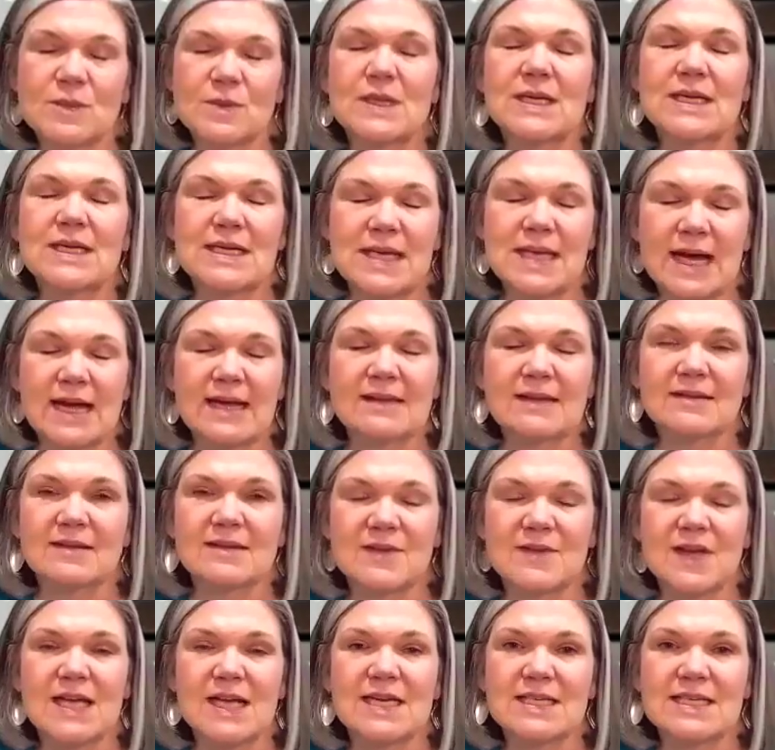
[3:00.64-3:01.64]
29th
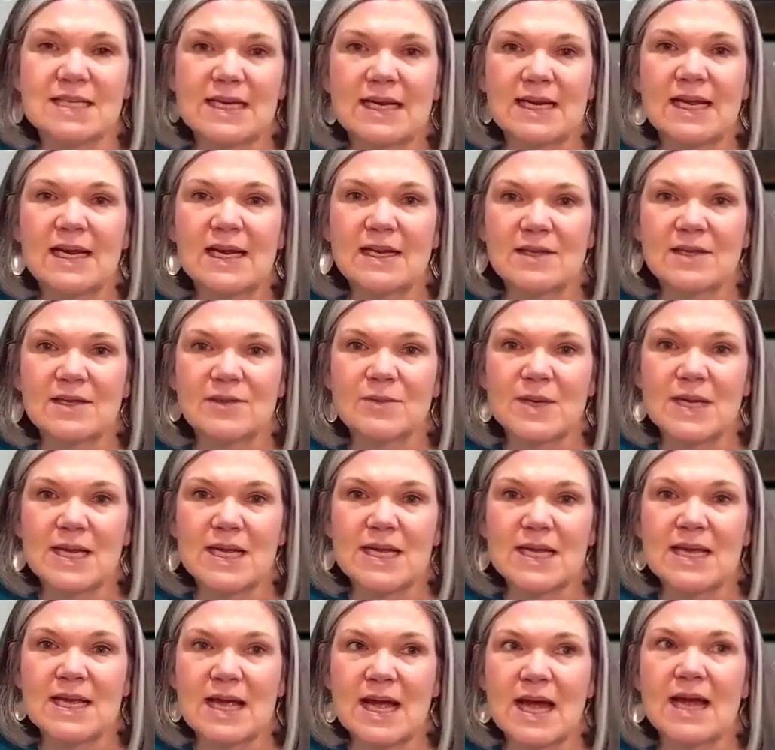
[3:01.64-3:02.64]
of
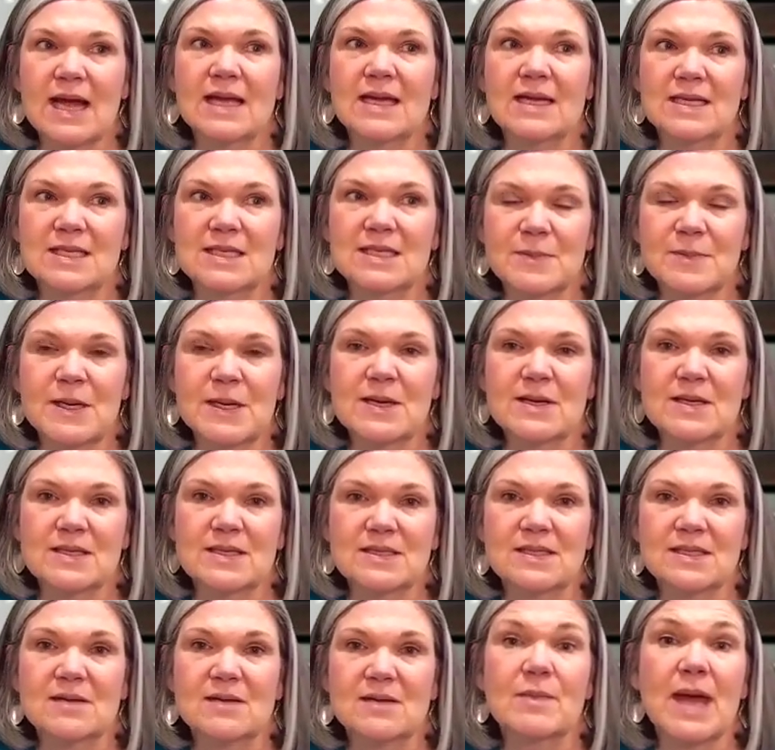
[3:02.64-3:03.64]
1983, I
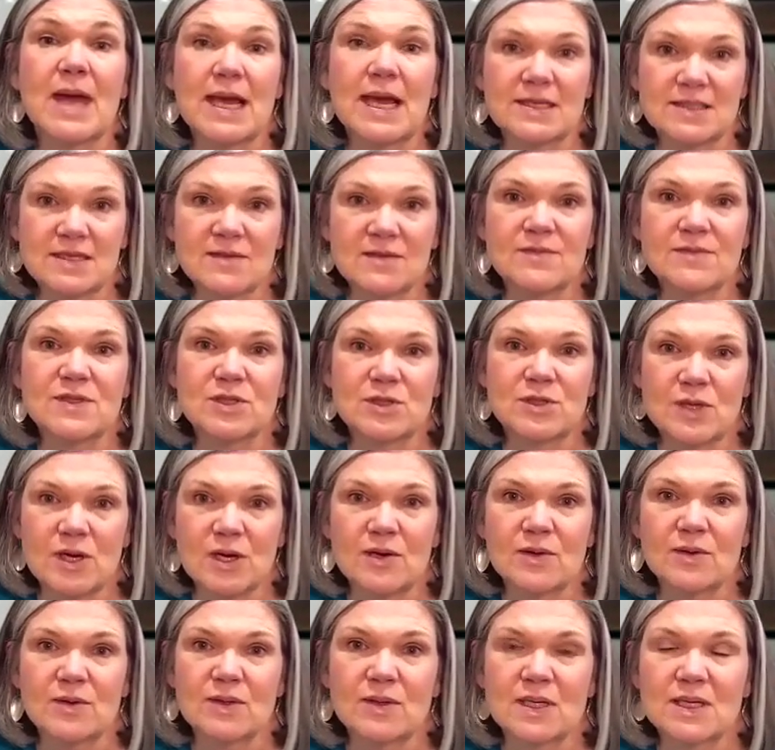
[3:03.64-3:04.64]
experienced a massive
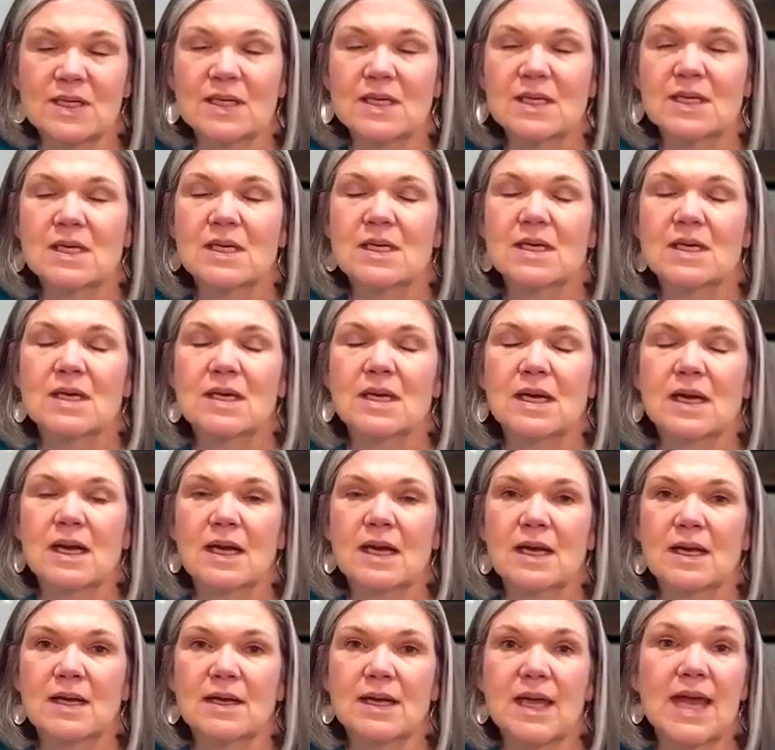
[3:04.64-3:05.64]
stroke
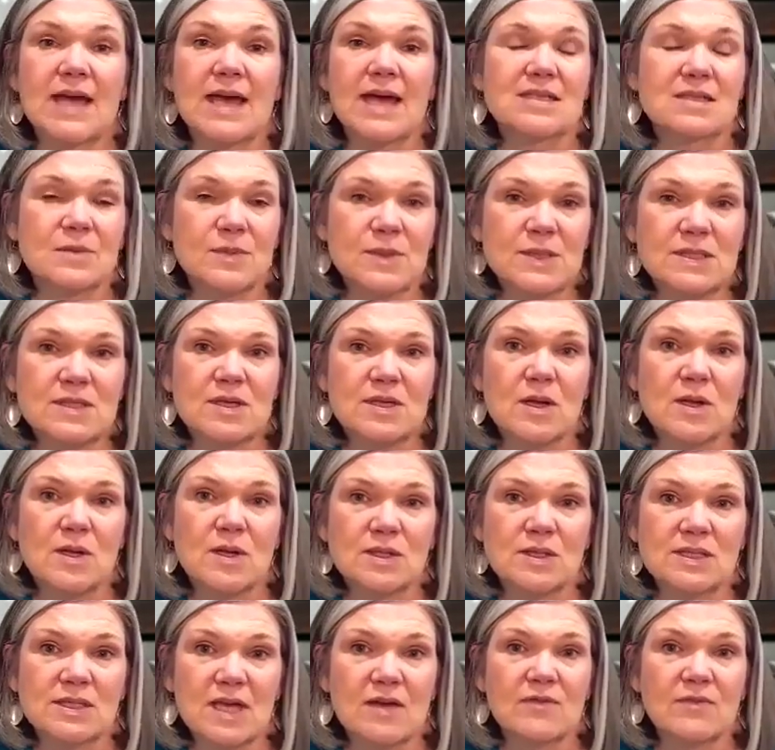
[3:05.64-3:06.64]
as a
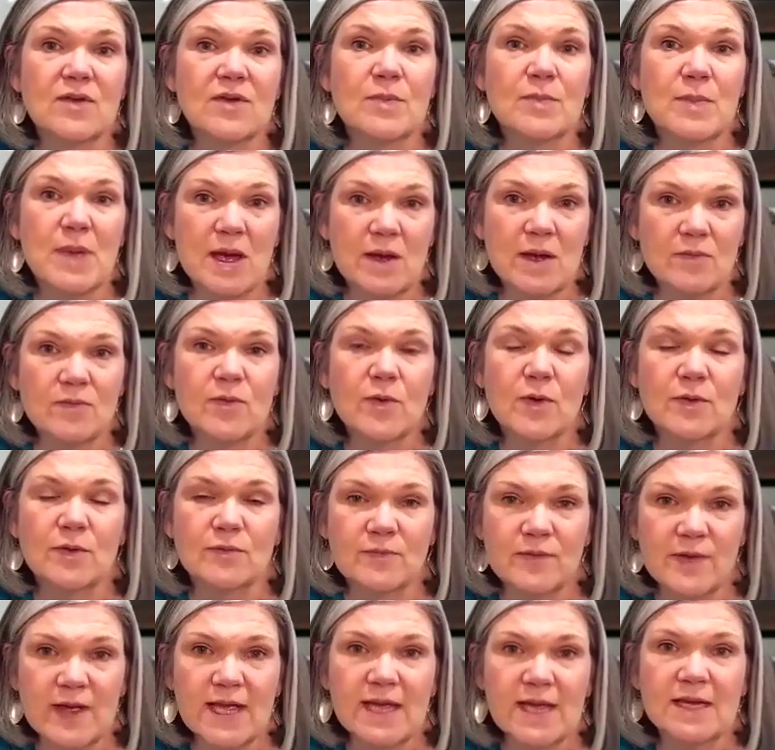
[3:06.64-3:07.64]
result of a
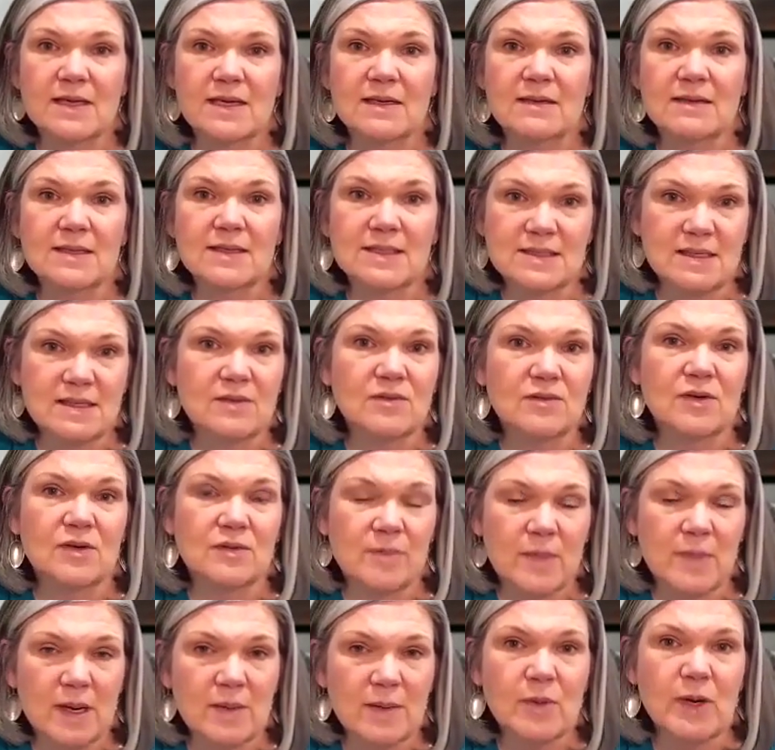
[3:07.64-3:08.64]
malformed vein in the center
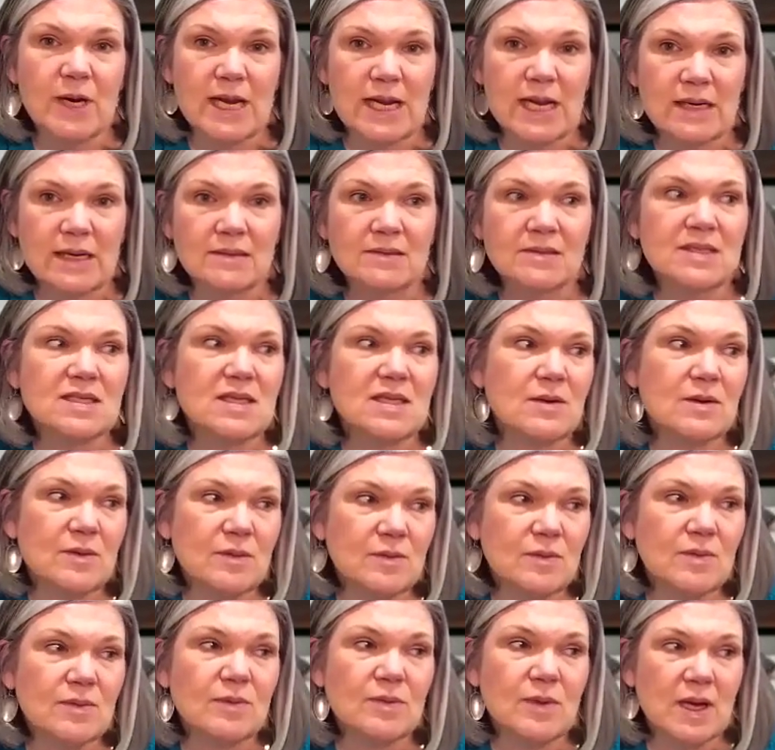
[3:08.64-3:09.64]
of my brain.
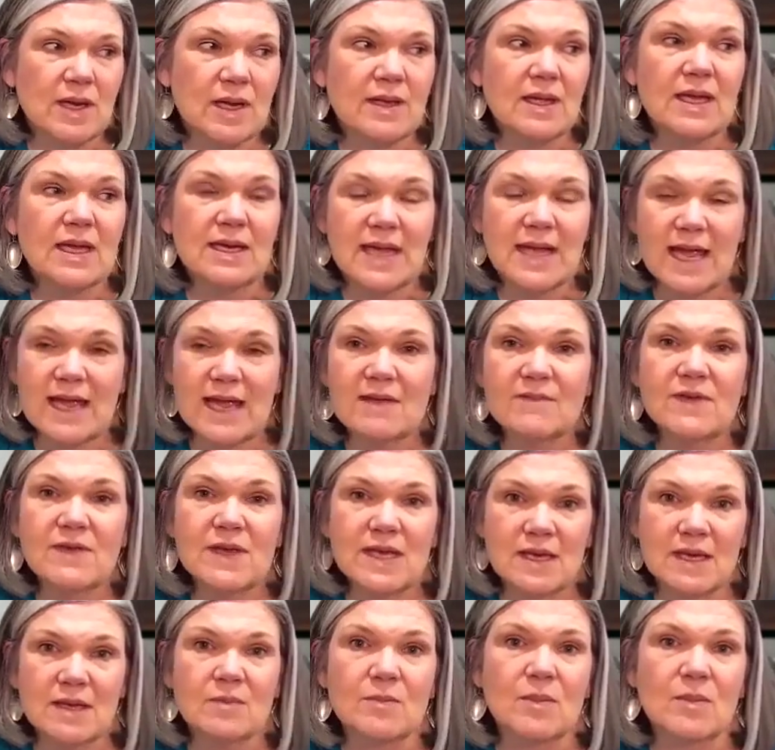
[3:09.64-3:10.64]
So, an
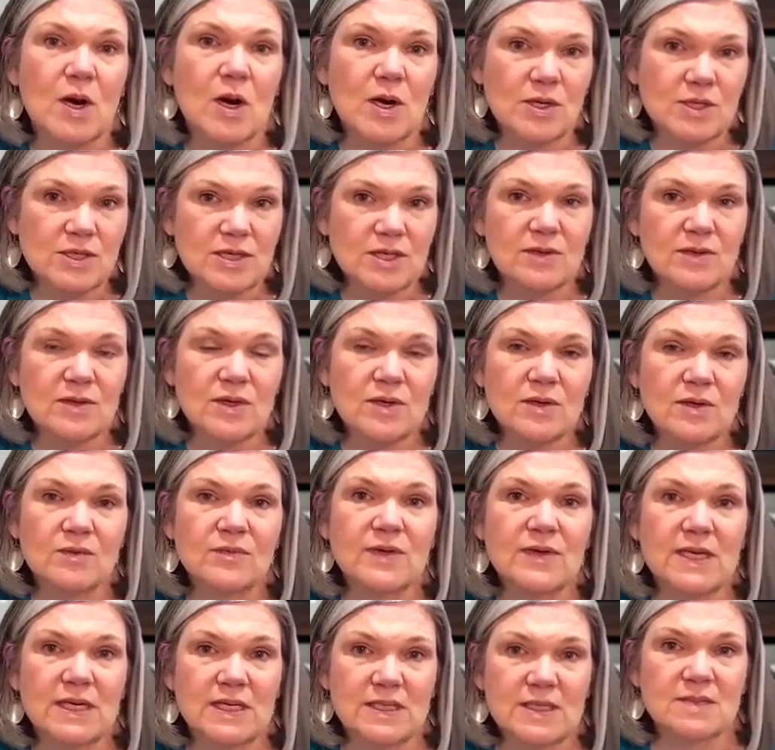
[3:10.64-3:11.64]
AVM,
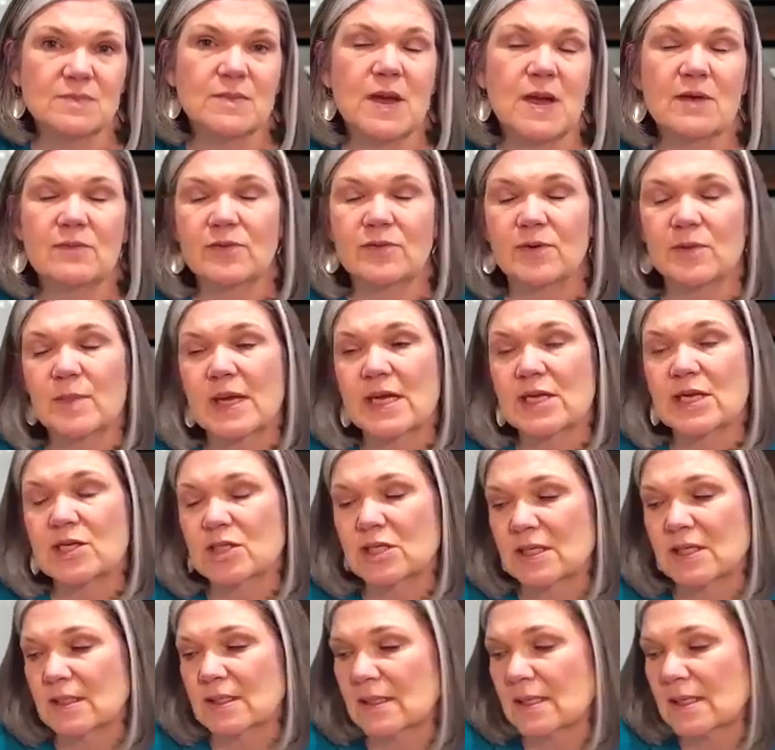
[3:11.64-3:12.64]
arteriovenous
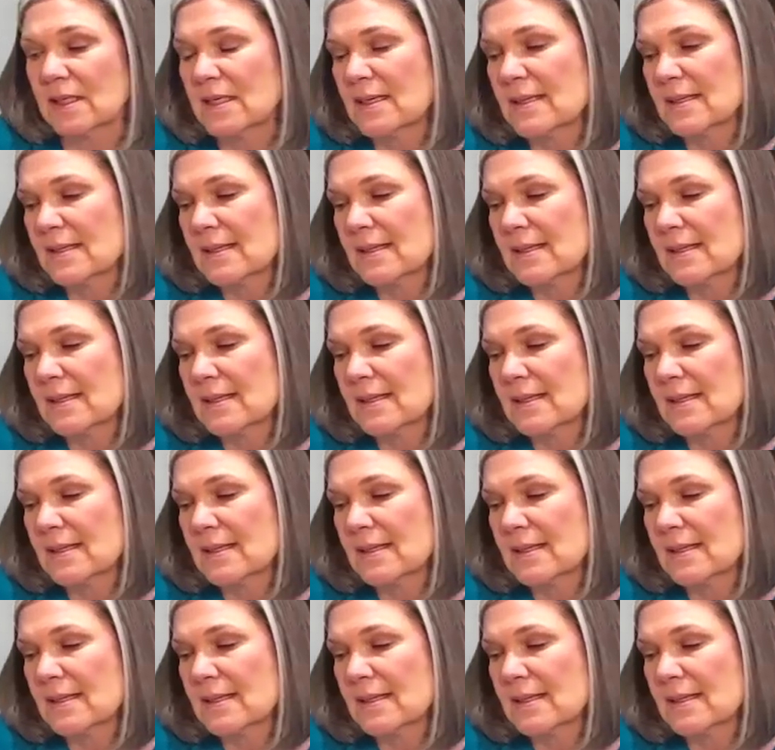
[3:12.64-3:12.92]
malformation.